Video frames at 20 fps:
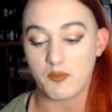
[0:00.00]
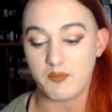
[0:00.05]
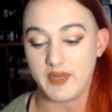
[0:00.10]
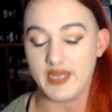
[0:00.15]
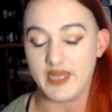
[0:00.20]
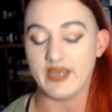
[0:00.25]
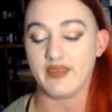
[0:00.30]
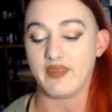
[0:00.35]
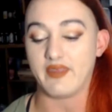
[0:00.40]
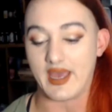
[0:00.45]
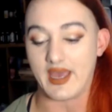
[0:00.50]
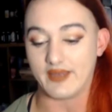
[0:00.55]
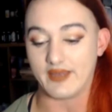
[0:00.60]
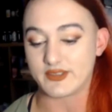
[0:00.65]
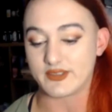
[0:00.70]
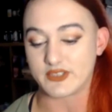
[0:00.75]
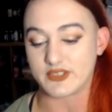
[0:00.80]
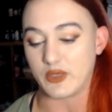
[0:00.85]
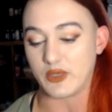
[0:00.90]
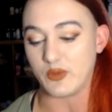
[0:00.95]
me and
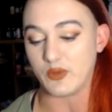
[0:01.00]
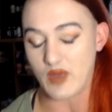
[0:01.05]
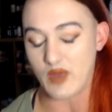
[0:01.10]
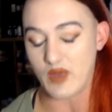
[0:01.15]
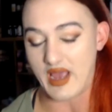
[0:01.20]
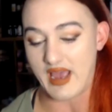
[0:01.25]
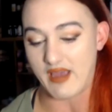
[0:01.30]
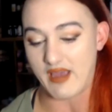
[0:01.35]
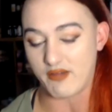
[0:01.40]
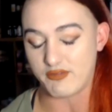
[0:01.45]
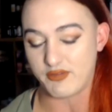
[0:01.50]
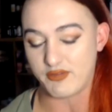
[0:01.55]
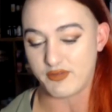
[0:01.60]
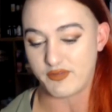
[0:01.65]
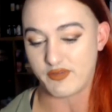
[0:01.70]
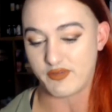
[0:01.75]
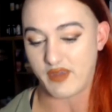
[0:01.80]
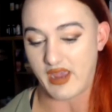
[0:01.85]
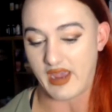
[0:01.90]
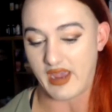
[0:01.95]
that suit have
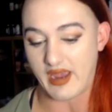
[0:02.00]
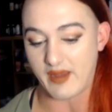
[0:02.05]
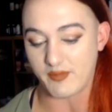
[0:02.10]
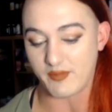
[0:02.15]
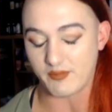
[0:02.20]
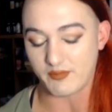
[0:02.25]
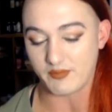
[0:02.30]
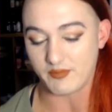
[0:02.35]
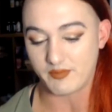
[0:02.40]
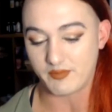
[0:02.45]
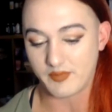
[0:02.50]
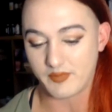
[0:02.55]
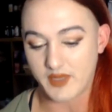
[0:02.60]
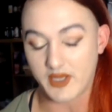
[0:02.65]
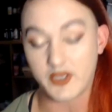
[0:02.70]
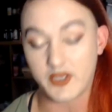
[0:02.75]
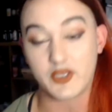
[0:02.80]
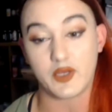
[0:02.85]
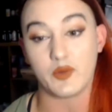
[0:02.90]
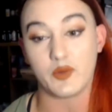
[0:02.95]
a
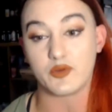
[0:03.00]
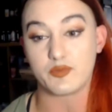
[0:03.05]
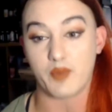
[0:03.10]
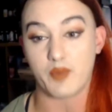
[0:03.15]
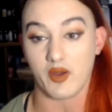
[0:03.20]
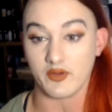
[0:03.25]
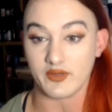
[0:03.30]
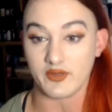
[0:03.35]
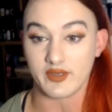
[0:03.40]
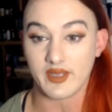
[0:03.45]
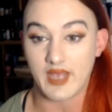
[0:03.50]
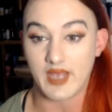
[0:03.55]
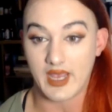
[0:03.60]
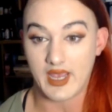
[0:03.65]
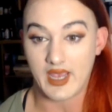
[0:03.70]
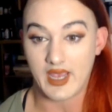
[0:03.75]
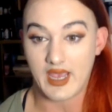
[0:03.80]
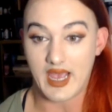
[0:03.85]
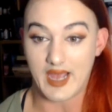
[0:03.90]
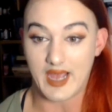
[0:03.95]
huge bond.
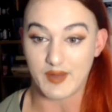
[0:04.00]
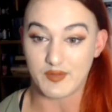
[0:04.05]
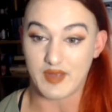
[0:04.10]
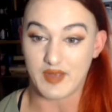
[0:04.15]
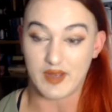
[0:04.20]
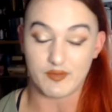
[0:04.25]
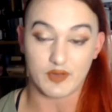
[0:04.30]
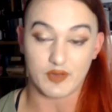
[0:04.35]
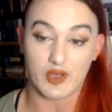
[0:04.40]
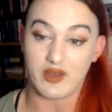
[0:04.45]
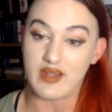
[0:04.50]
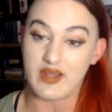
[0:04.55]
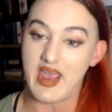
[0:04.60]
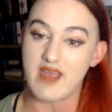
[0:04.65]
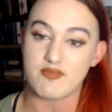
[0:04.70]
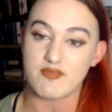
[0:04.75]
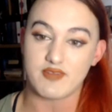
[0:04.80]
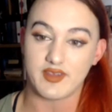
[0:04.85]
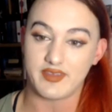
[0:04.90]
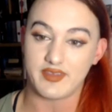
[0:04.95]
I've learned
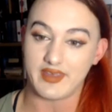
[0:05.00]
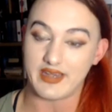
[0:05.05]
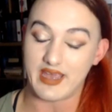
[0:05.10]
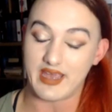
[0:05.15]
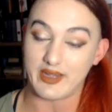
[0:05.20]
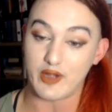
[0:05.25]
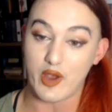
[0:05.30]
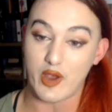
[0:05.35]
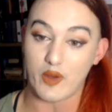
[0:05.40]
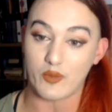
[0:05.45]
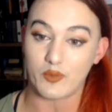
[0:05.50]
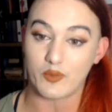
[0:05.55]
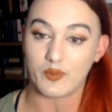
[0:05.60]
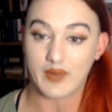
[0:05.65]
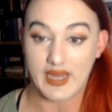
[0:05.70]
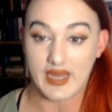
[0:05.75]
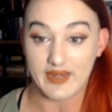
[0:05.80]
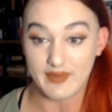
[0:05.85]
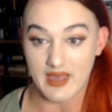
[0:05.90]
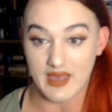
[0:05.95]
everything I know
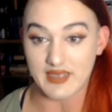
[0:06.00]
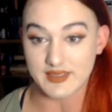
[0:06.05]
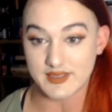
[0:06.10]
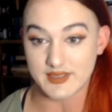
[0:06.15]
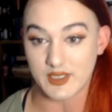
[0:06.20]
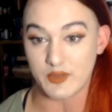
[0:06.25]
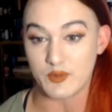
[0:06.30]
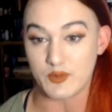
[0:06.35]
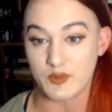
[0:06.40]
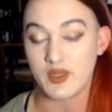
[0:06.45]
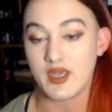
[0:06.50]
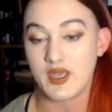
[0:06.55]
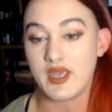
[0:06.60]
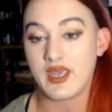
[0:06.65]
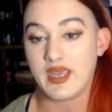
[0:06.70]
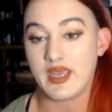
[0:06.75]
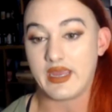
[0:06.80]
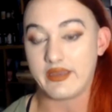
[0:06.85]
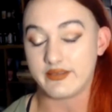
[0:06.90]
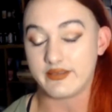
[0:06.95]
in that suit.
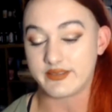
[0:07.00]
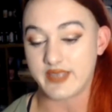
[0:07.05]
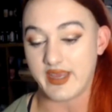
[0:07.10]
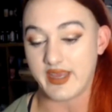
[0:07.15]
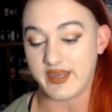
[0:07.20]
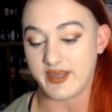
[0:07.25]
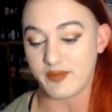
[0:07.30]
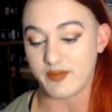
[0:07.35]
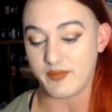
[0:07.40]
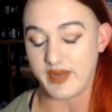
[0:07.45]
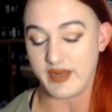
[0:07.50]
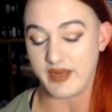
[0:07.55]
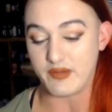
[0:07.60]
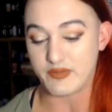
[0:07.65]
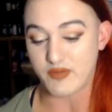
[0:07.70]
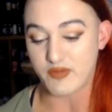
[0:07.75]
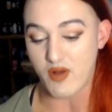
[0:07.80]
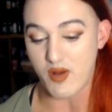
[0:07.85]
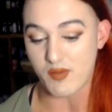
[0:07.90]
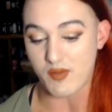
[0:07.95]
It's taken me
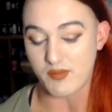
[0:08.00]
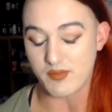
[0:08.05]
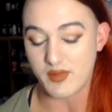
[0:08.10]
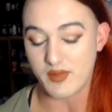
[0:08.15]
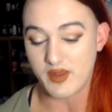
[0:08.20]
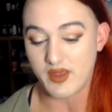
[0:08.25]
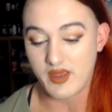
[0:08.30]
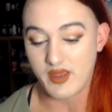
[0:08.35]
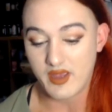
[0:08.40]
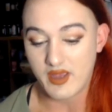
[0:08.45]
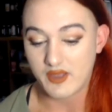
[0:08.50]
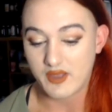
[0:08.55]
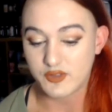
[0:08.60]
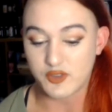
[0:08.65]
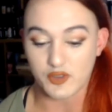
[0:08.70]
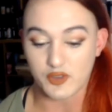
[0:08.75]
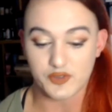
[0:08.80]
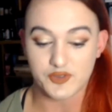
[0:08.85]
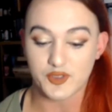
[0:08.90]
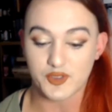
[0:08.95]
from
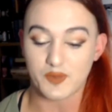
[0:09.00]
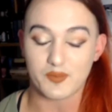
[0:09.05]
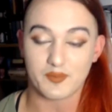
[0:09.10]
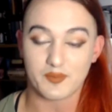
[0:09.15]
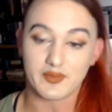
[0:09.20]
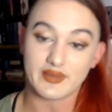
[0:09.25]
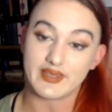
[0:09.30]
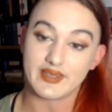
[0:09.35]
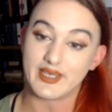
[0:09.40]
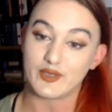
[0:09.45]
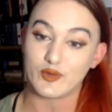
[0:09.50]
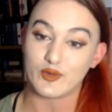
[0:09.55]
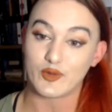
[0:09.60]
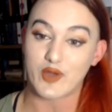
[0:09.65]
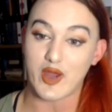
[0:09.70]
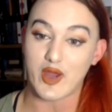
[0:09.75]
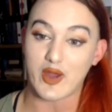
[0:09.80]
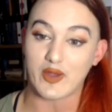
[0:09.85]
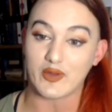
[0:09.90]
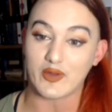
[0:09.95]
just some little
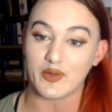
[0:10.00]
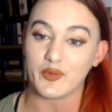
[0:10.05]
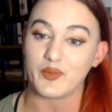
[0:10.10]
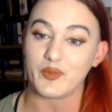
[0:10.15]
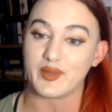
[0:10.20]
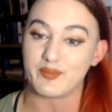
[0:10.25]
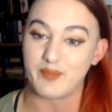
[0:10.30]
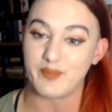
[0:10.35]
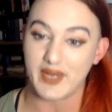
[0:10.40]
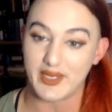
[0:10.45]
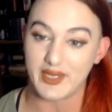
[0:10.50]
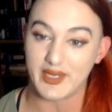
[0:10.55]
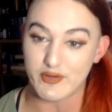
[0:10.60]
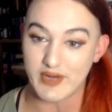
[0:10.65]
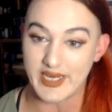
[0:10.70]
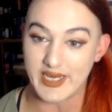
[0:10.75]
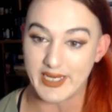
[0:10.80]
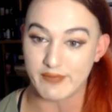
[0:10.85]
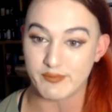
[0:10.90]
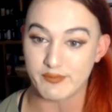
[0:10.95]
girl with big
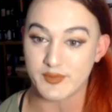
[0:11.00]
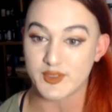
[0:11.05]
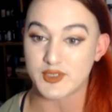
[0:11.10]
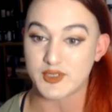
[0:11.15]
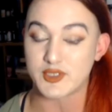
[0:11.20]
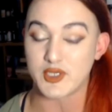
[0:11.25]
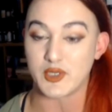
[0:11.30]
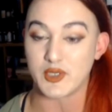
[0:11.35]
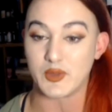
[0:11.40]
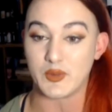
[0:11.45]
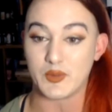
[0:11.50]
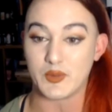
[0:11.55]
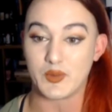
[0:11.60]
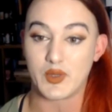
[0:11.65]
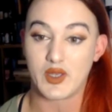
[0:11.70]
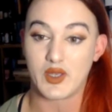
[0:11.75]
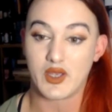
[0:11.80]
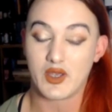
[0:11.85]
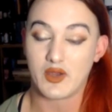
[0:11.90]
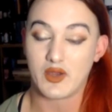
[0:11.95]
dreams to
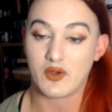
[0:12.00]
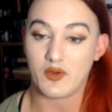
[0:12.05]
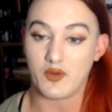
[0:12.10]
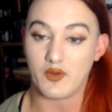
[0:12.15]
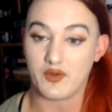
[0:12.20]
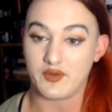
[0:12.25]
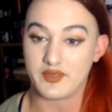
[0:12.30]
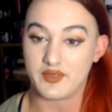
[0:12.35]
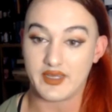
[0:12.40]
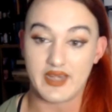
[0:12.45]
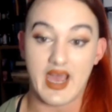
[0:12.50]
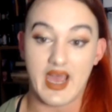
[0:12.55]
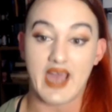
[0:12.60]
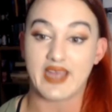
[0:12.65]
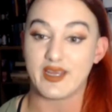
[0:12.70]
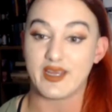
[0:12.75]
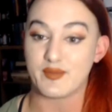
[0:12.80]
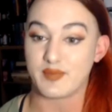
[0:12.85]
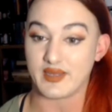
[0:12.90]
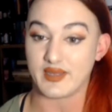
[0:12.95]

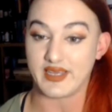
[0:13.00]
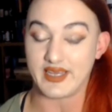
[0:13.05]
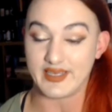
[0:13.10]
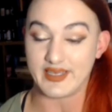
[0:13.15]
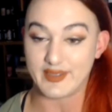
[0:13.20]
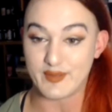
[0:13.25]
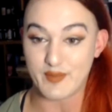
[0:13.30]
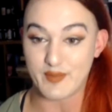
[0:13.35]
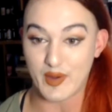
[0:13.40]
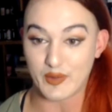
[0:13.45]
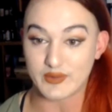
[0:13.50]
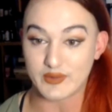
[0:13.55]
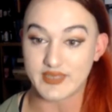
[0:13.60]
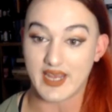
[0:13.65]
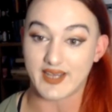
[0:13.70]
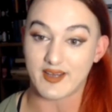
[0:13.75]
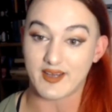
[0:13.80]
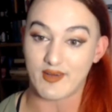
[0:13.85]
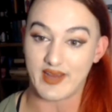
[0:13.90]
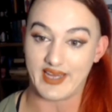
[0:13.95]
undeniably the most
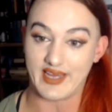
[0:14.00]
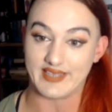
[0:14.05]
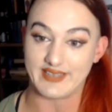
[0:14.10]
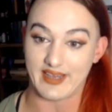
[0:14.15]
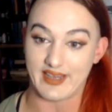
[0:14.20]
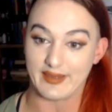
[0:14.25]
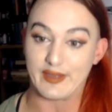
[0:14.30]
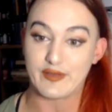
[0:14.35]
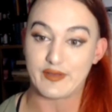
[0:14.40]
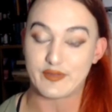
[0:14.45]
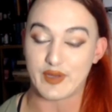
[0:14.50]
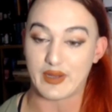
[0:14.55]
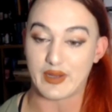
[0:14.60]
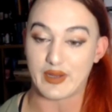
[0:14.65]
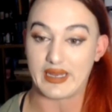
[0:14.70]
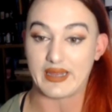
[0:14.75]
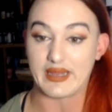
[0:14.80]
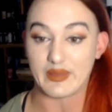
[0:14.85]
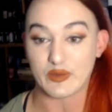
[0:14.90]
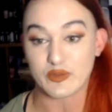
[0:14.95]
decorated
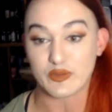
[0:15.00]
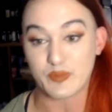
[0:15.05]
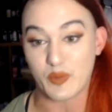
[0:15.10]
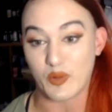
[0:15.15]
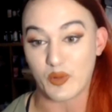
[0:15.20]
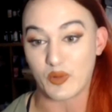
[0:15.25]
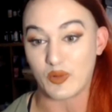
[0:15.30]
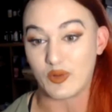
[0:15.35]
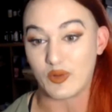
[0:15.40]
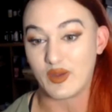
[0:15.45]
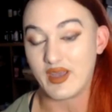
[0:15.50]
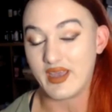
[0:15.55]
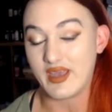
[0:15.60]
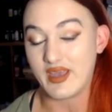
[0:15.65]
deadlifter in the sport.